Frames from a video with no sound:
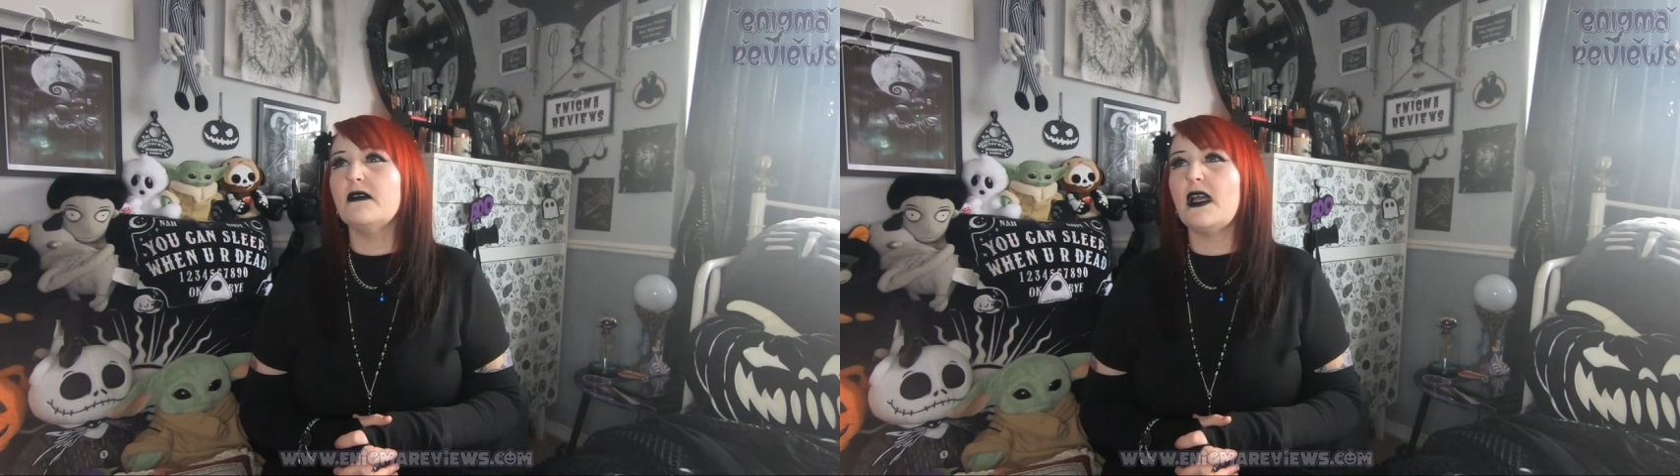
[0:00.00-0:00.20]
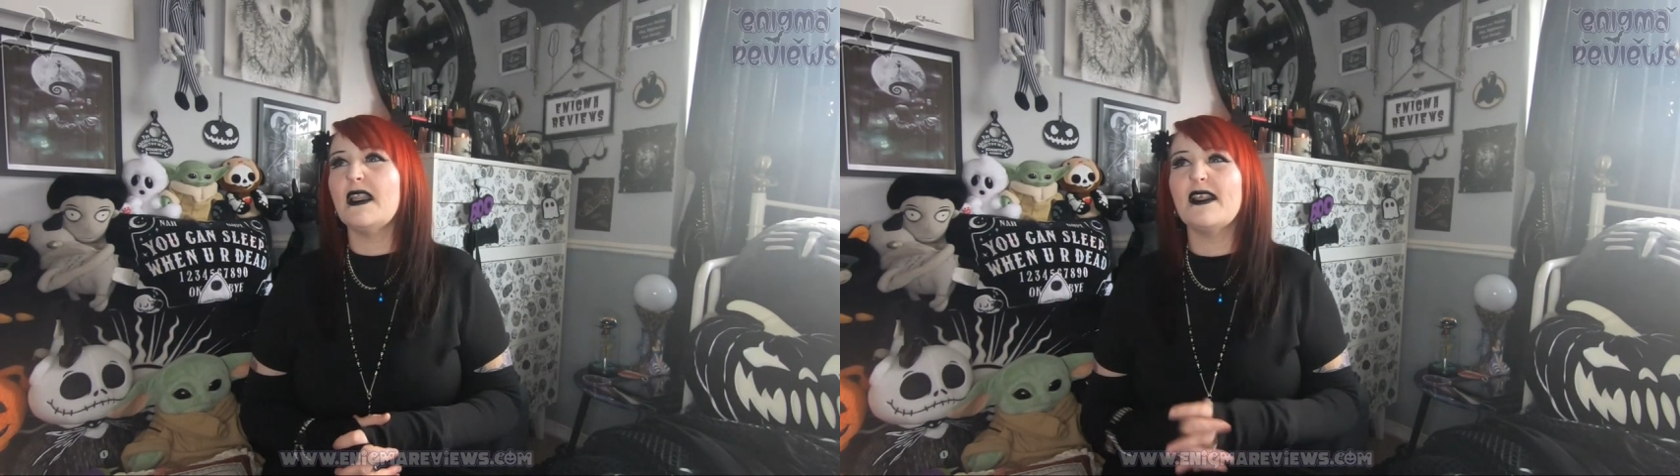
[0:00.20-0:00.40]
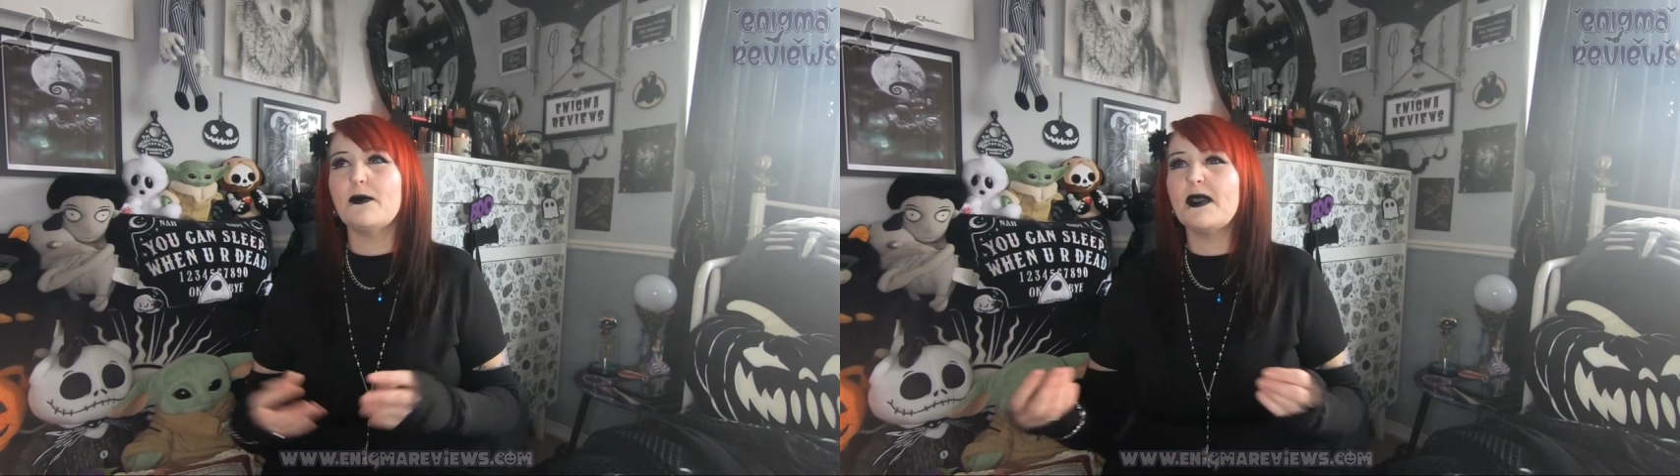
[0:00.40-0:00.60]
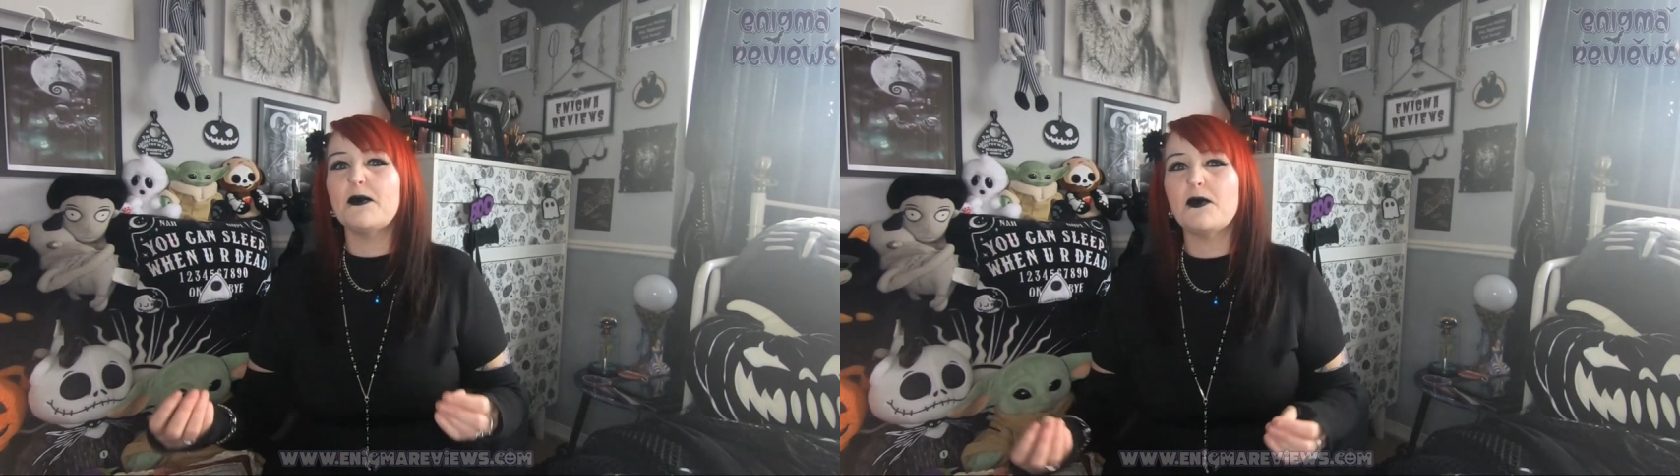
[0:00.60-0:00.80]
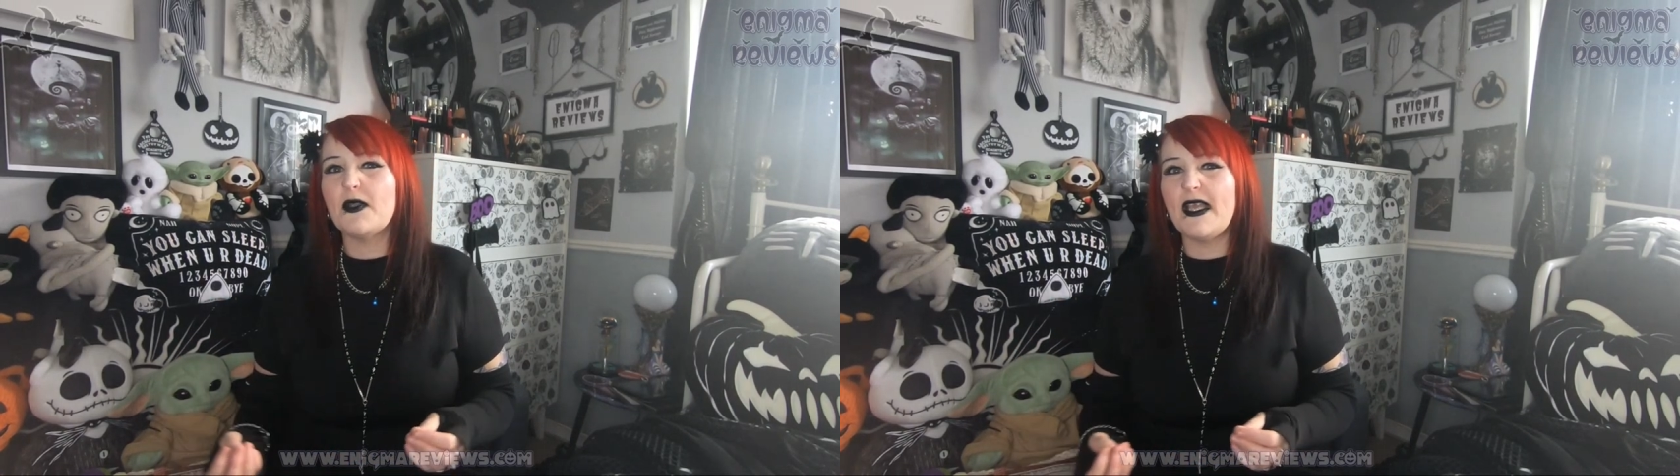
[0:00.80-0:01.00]
a little bit of
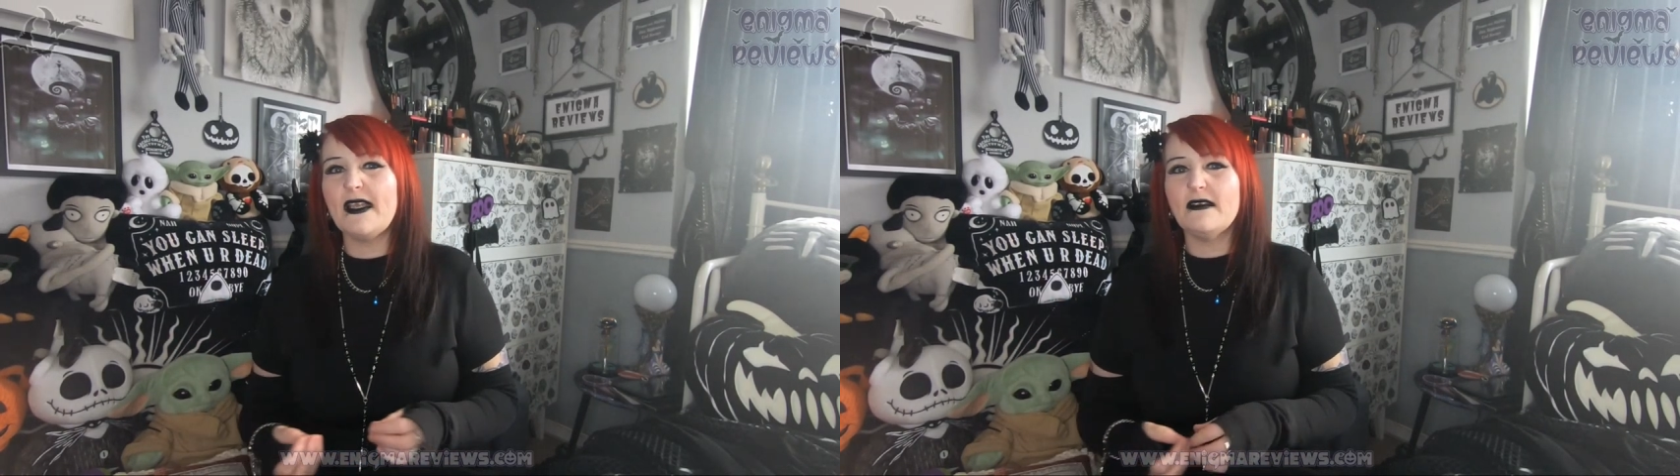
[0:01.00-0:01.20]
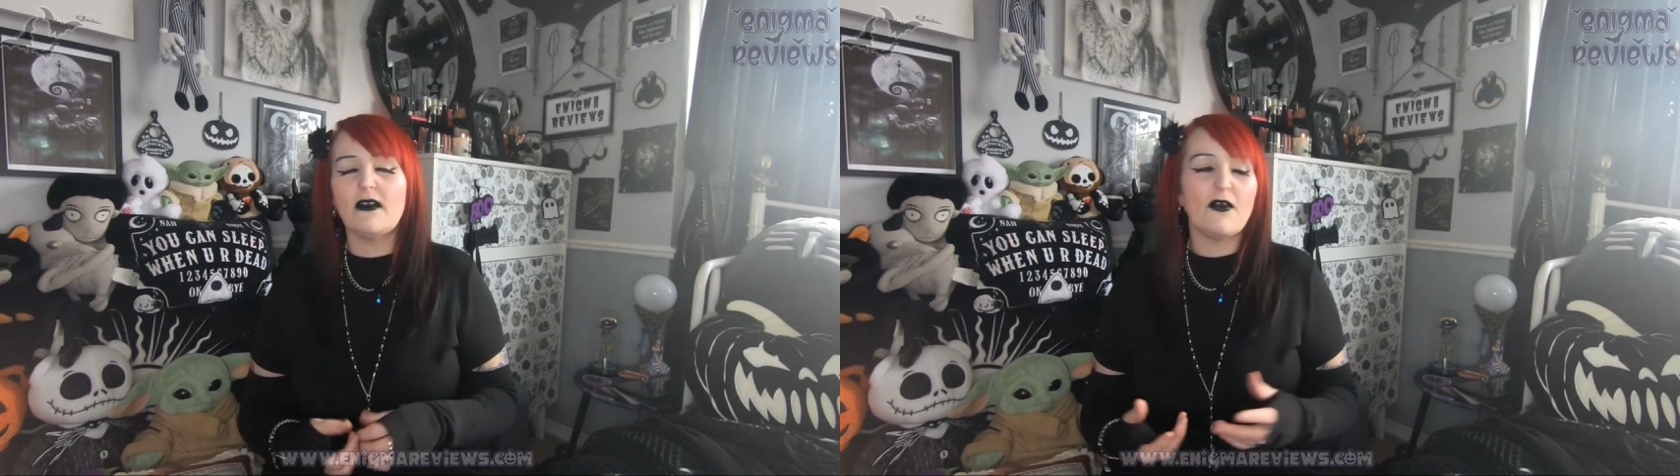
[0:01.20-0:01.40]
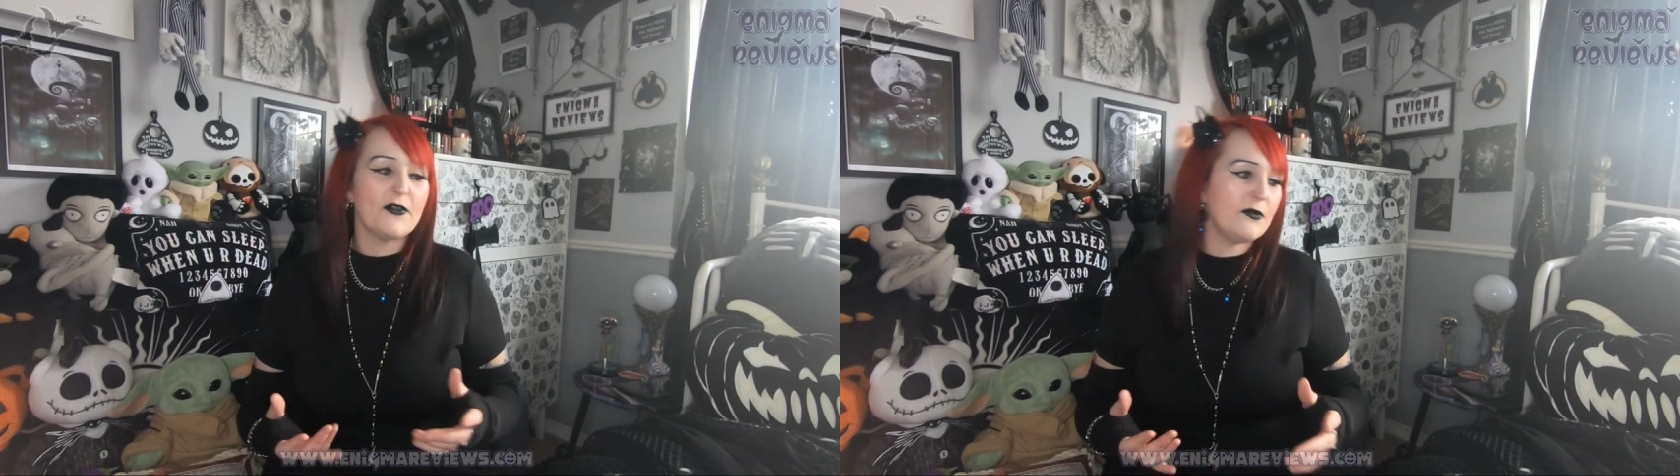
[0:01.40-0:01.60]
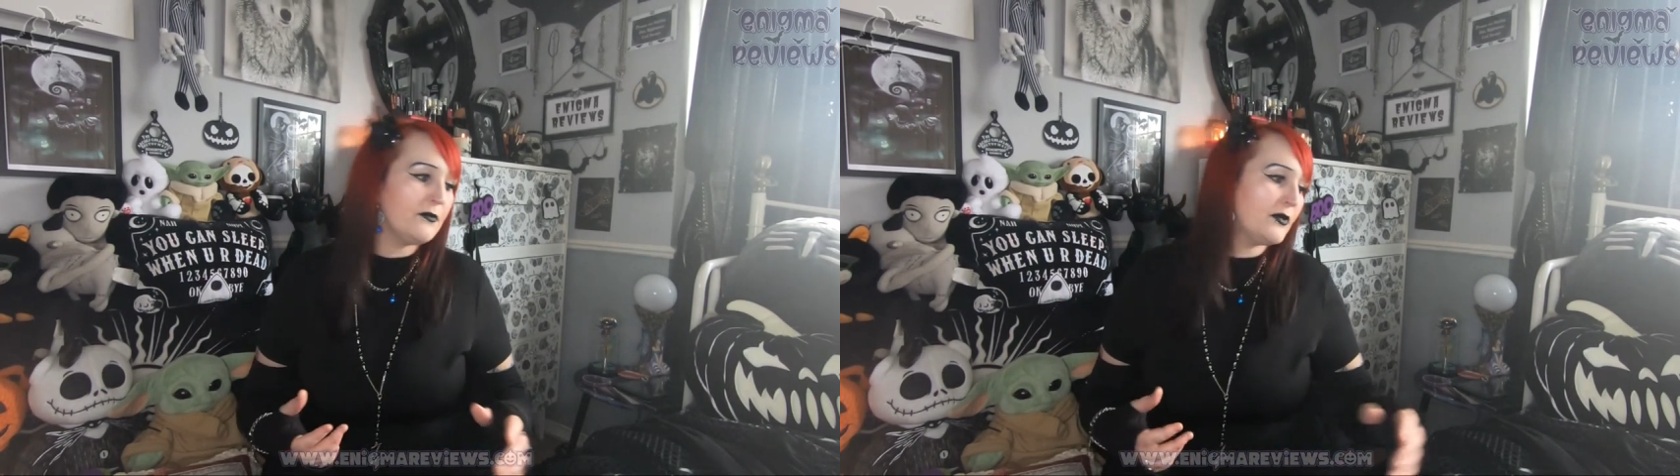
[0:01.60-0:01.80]
money on them,